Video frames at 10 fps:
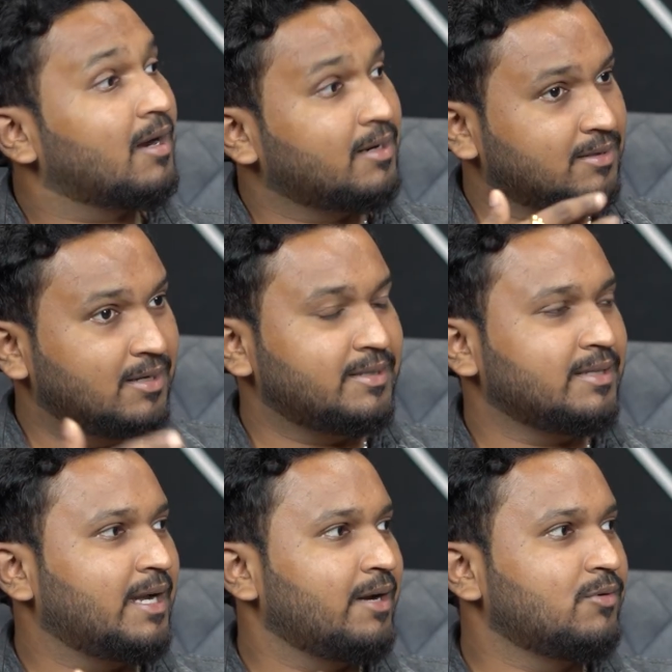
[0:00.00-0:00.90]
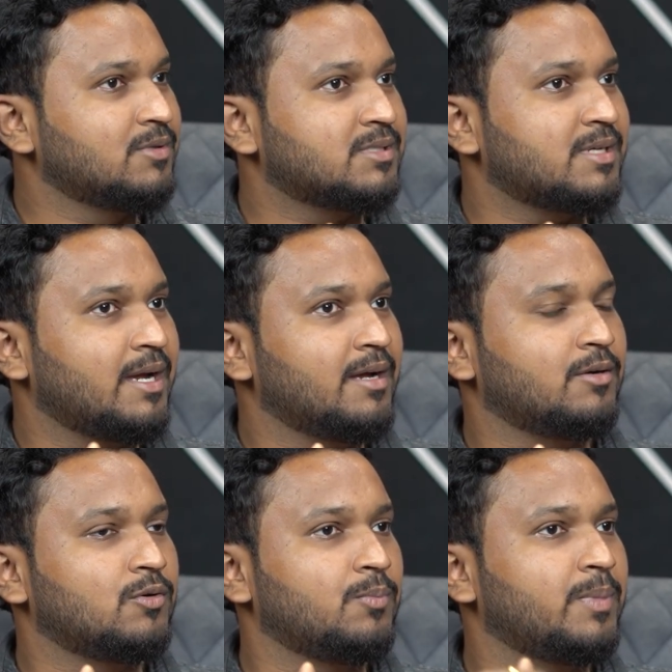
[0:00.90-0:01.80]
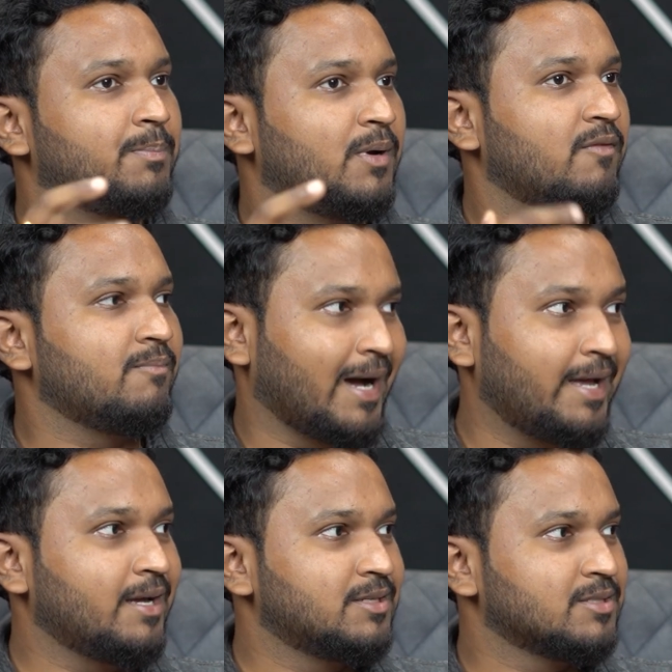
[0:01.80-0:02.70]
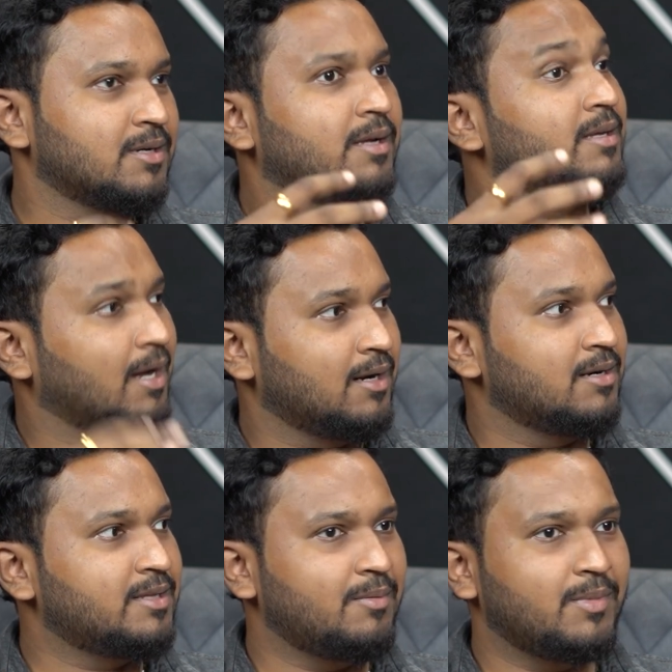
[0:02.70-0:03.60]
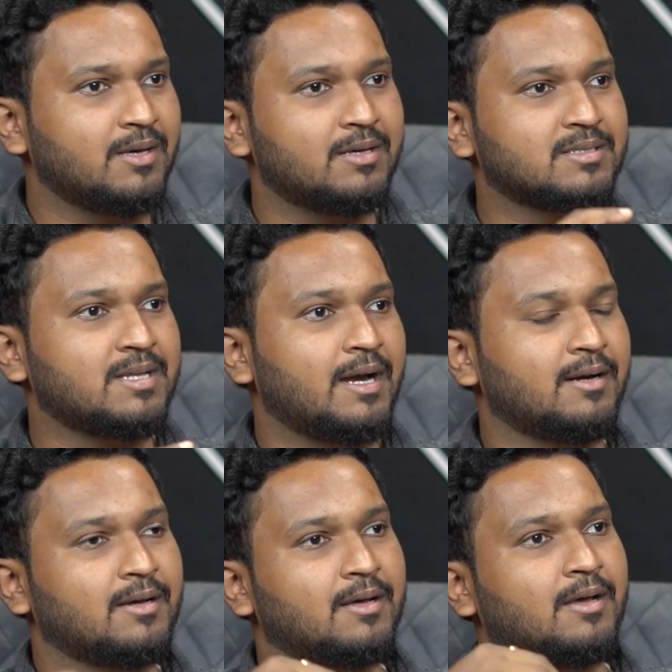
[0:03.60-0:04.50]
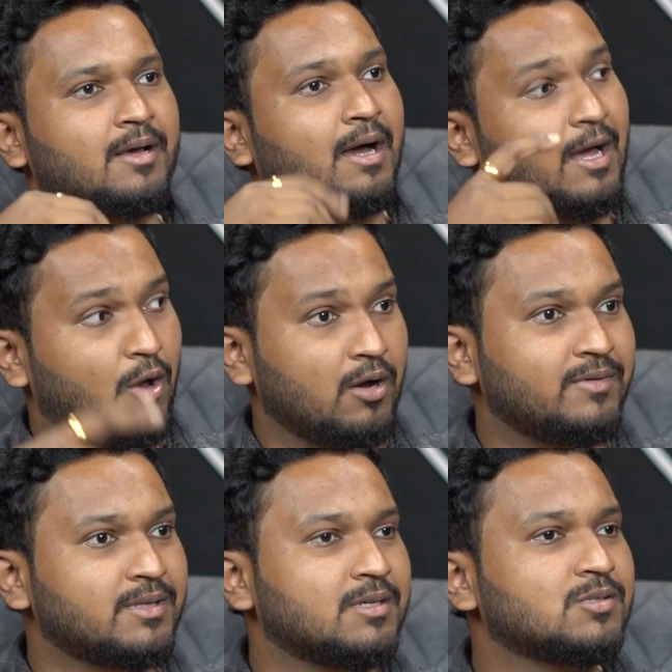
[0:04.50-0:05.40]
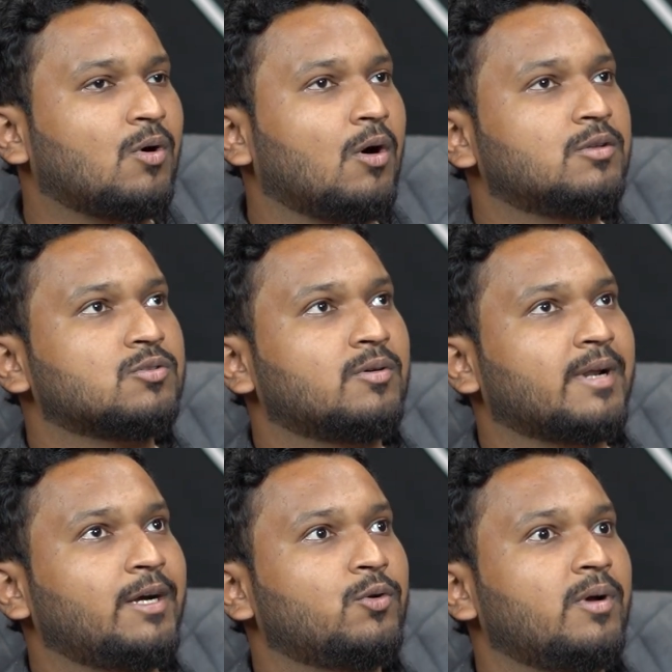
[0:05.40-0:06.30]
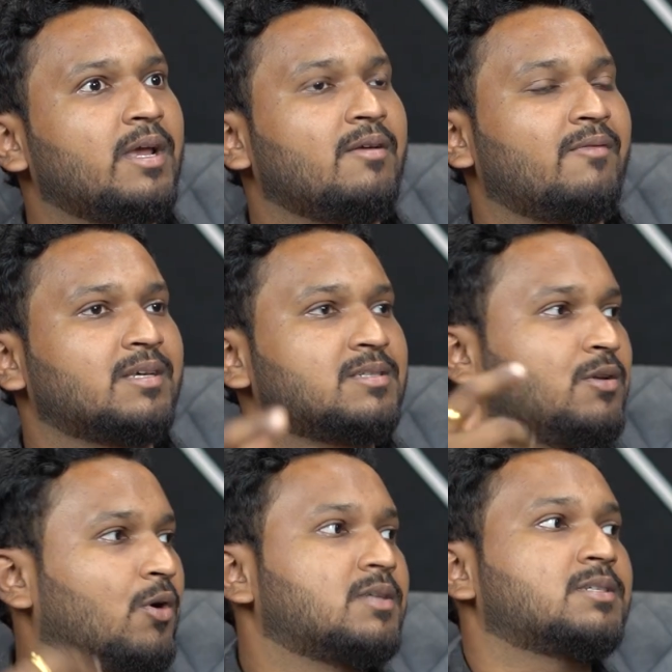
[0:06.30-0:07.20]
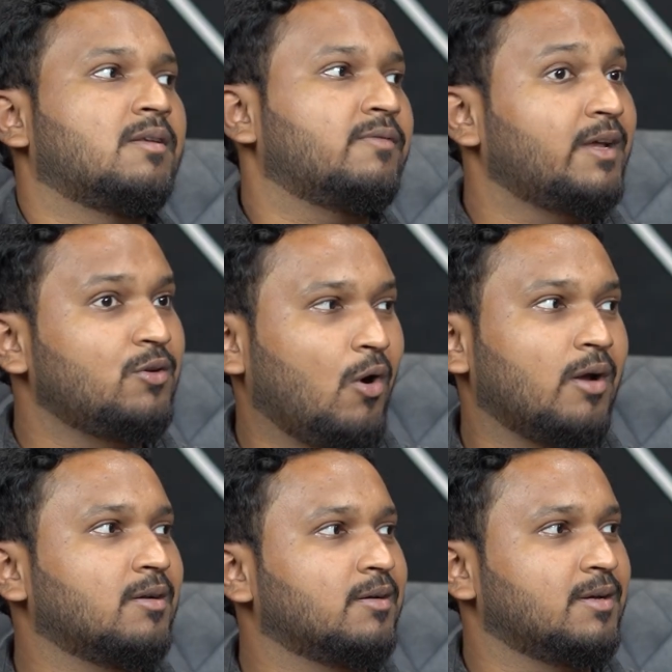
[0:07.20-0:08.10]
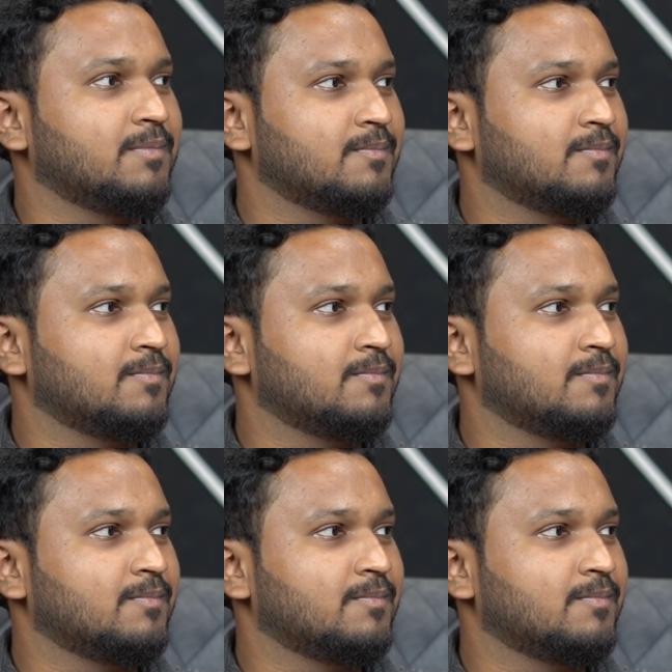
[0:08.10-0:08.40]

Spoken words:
Another thing that I would say to people of my age, younger than me, is that along with this, also try to invest in yourself, in your learning.